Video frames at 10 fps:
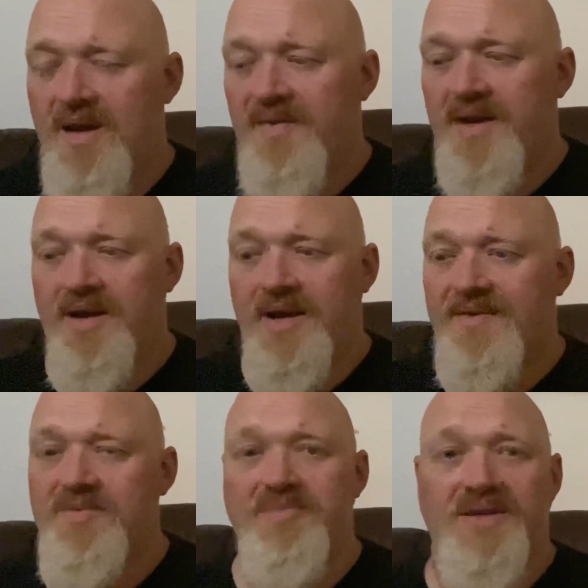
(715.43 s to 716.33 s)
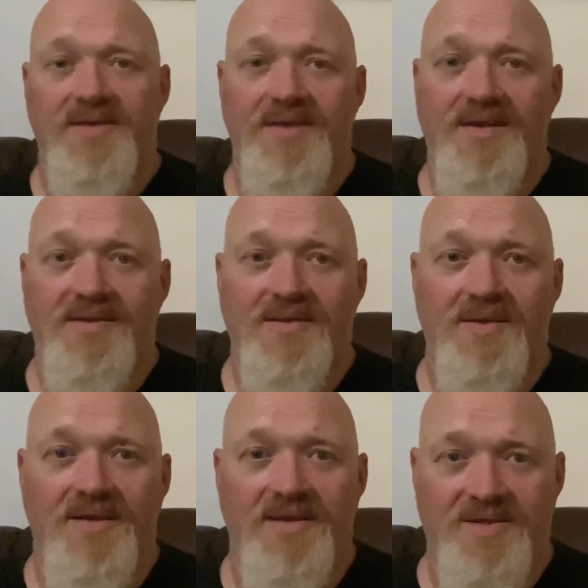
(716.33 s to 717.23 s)
they don't have to be big things.
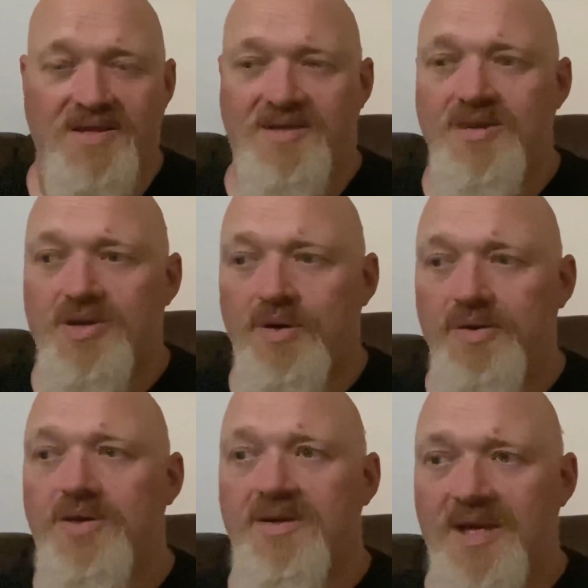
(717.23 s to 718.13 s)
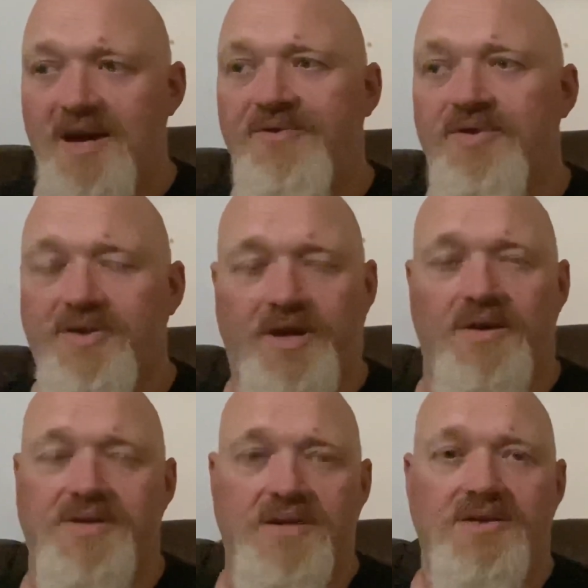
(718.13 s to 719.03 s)
It's just the token and the effort that
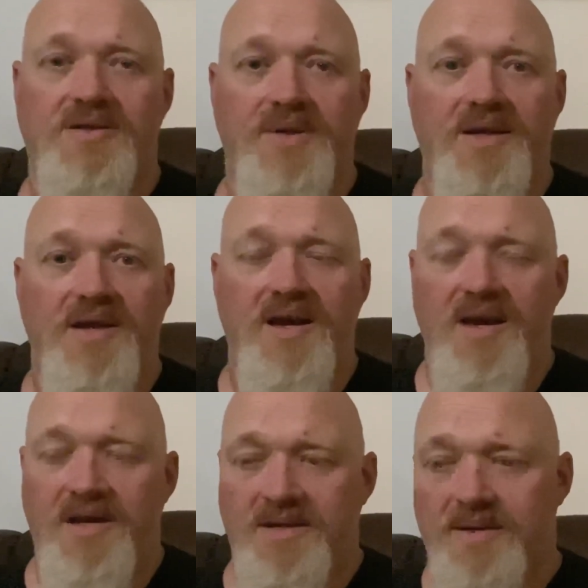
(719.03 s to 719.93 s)
goes into it is